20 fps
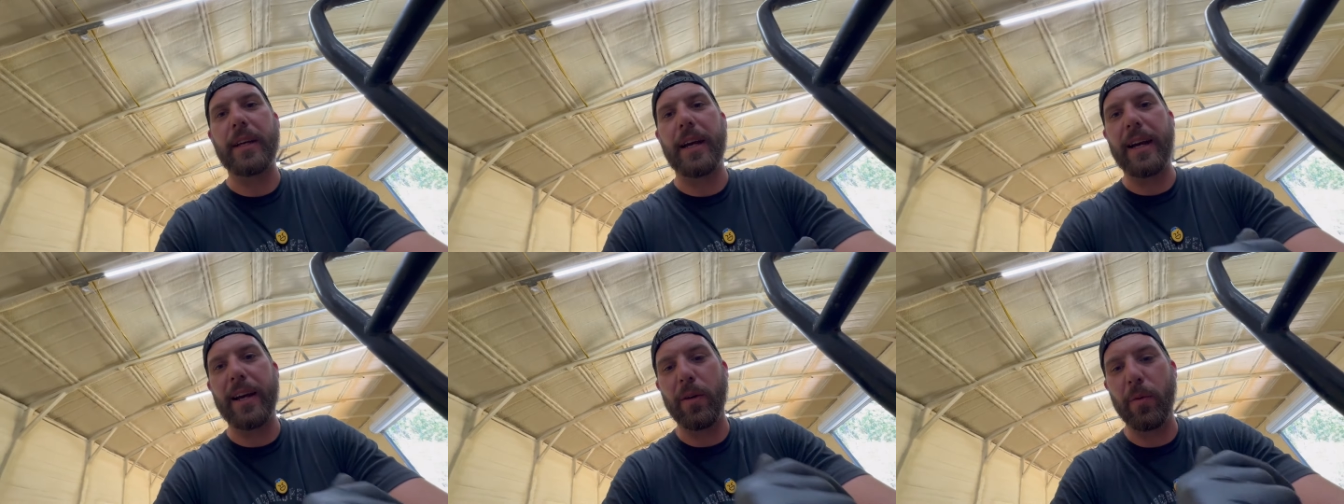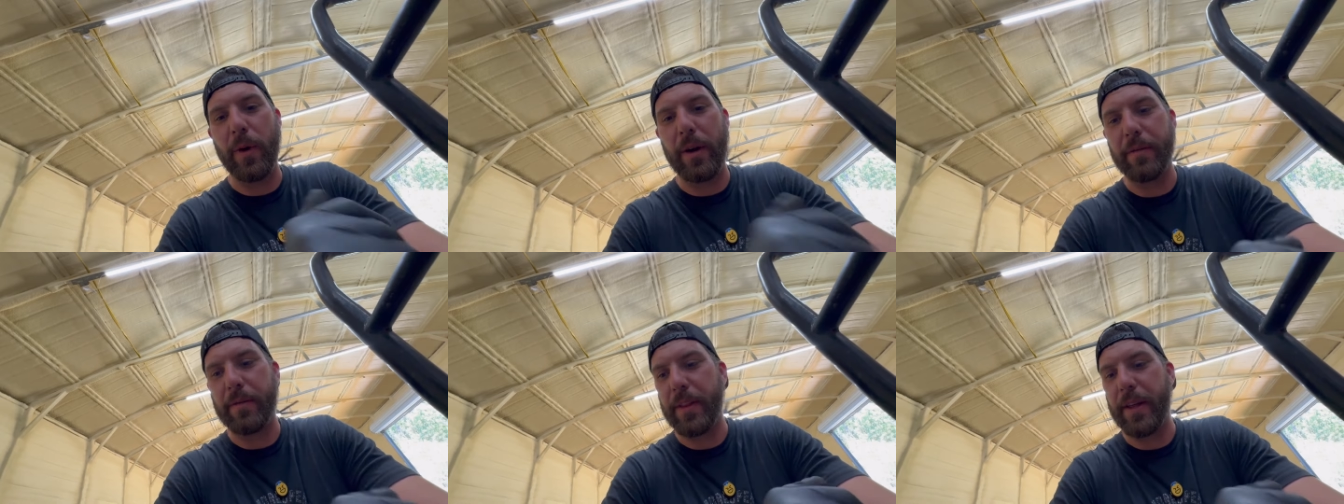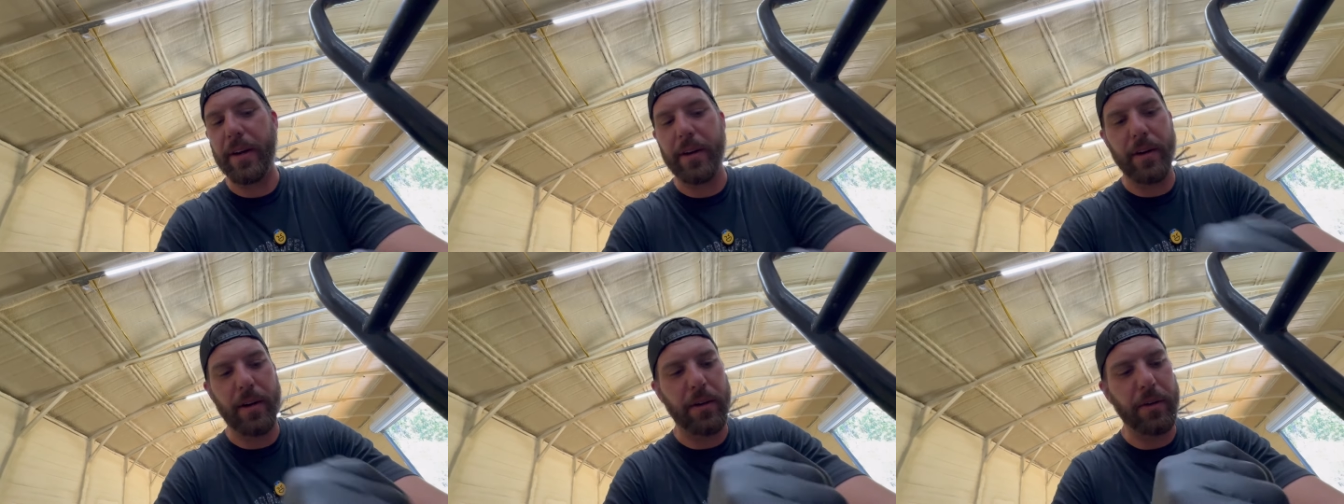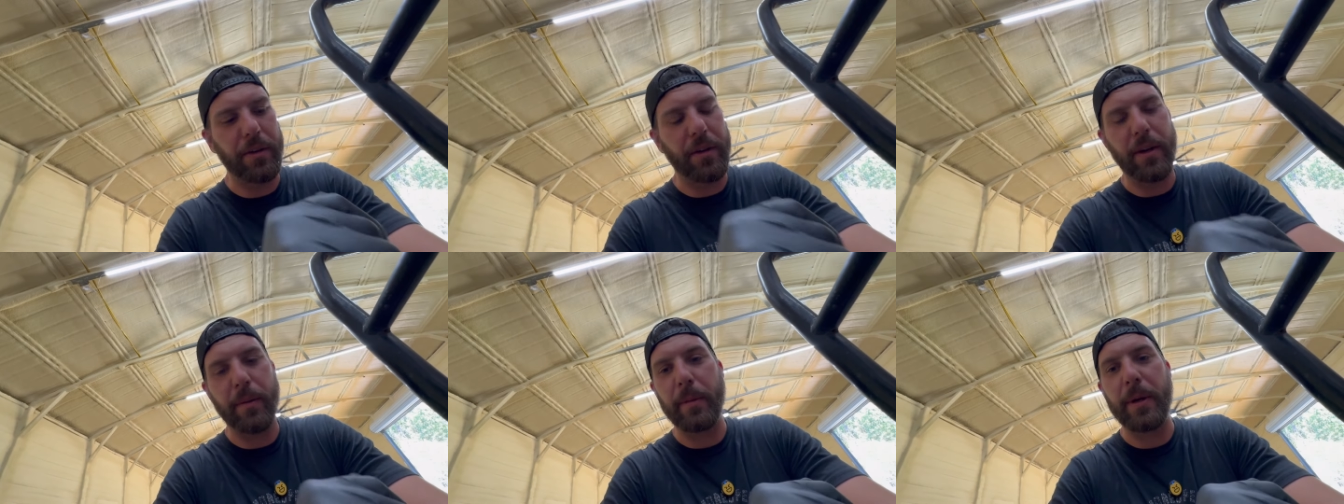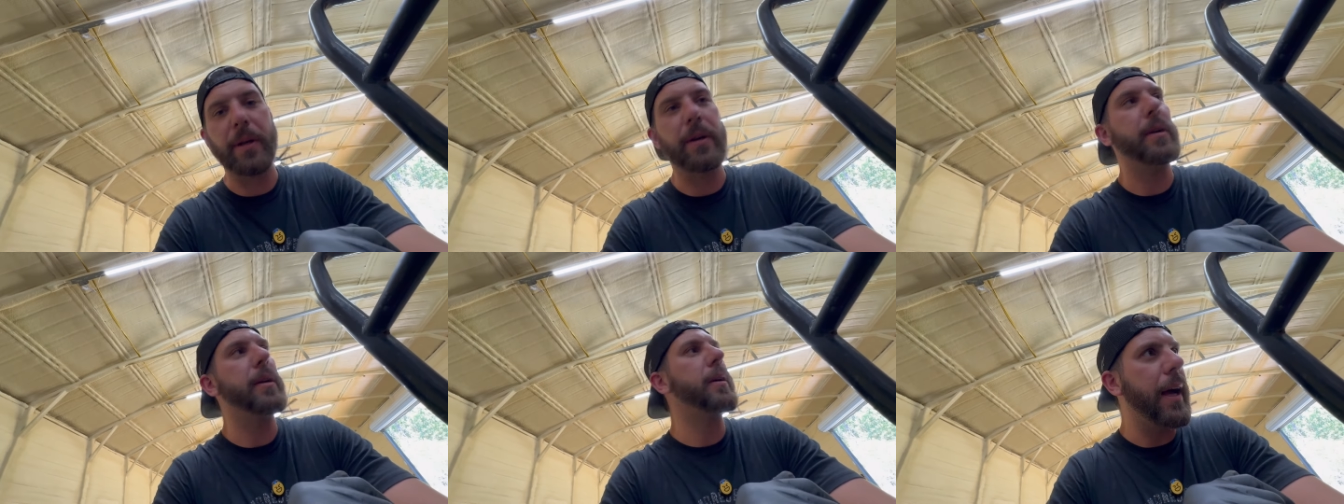I gotta wait for that knuckle to come
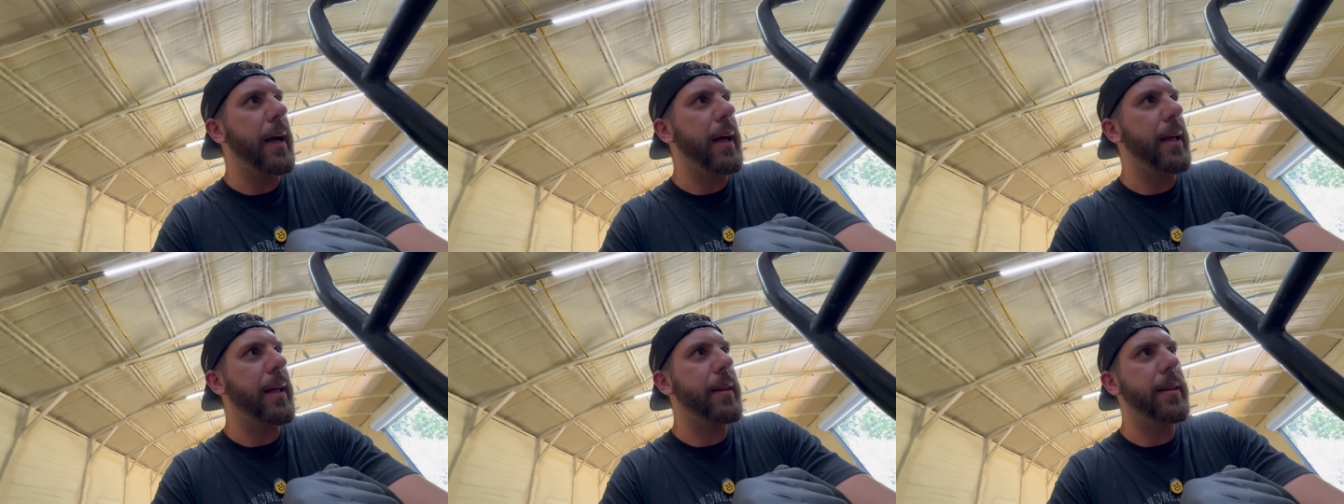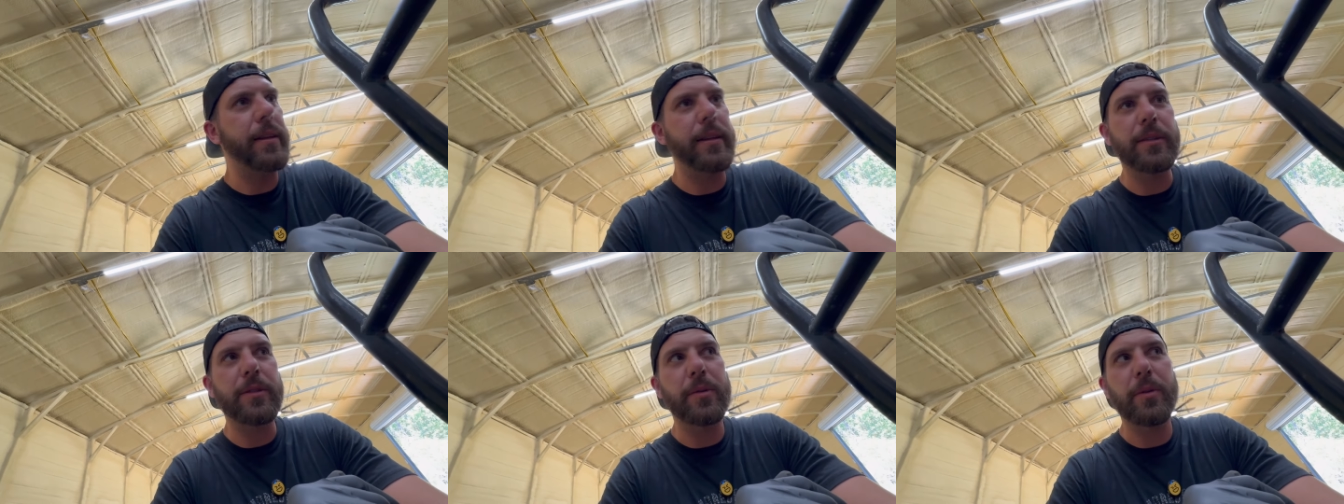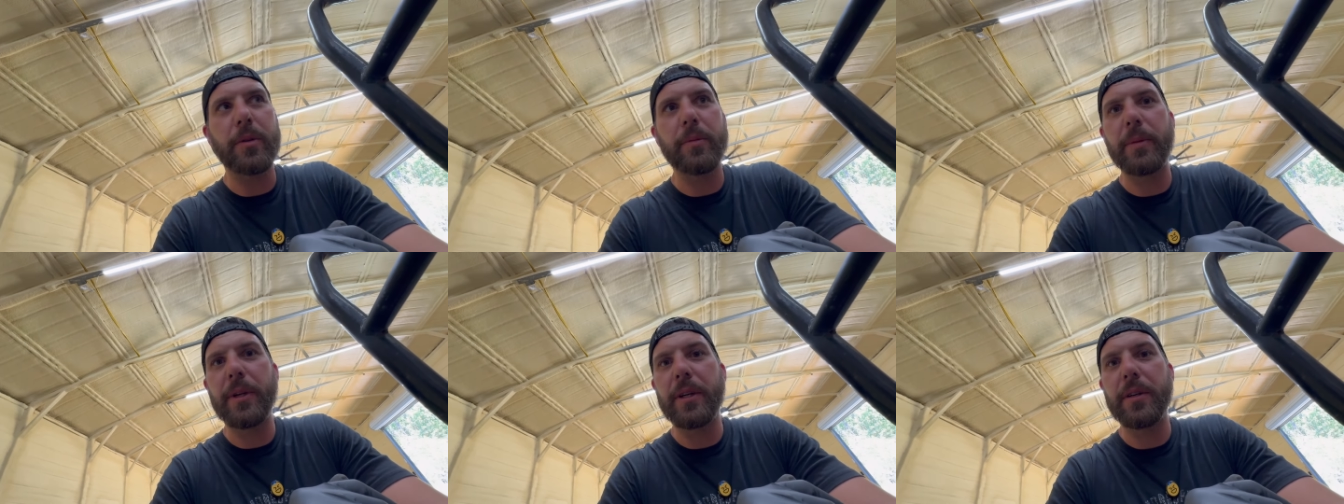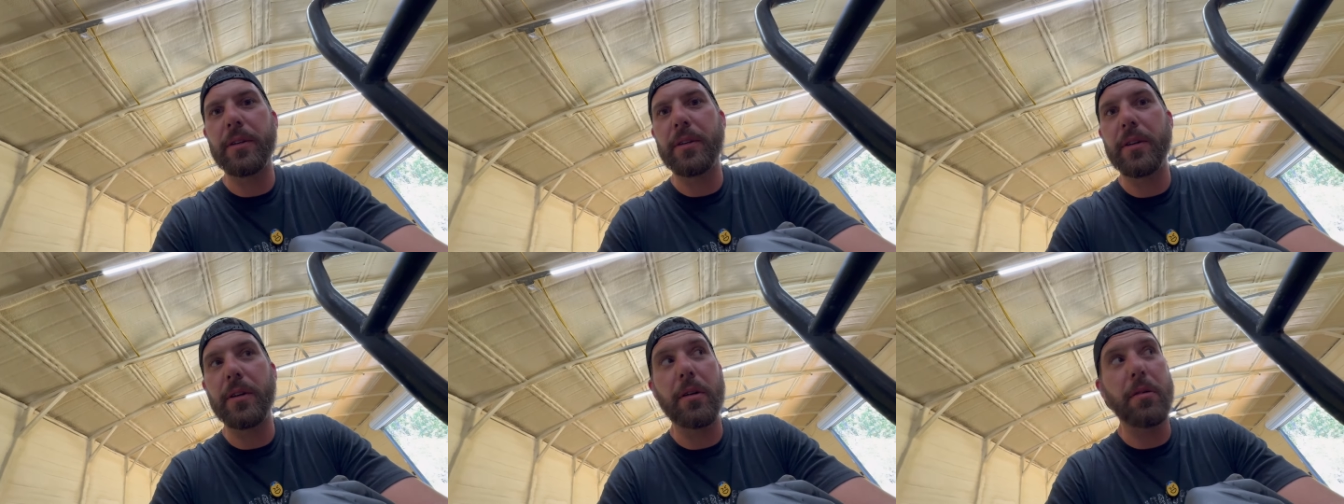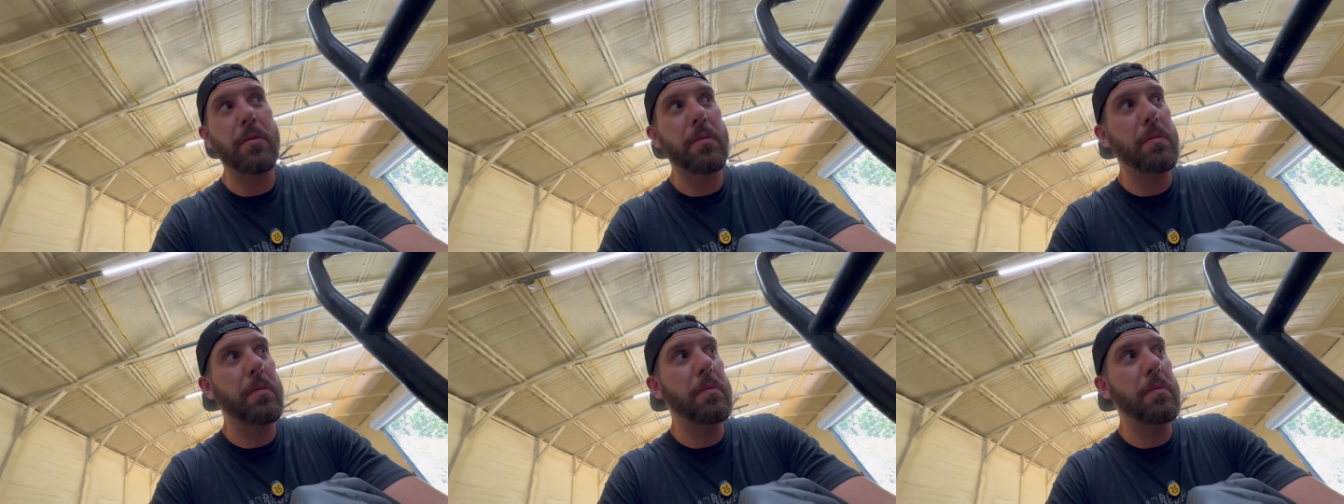in. And this one will be good to go.